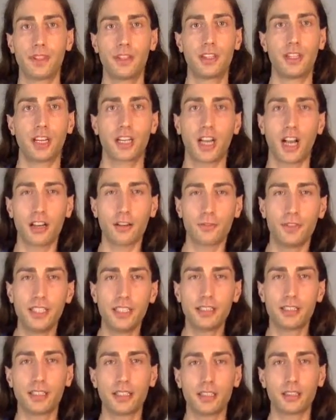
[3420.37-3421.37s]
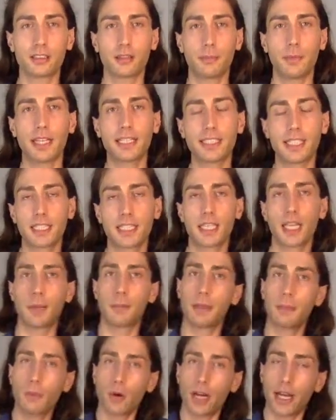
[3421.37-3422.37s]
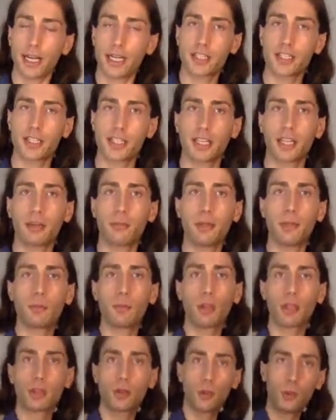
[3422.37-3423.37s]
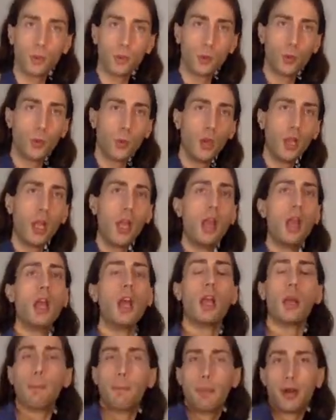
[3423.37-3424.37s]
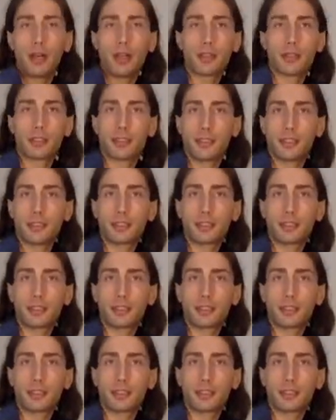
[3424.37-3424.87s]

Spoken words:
the kind of details that makes it a bit more edgy and a bit more cool, but the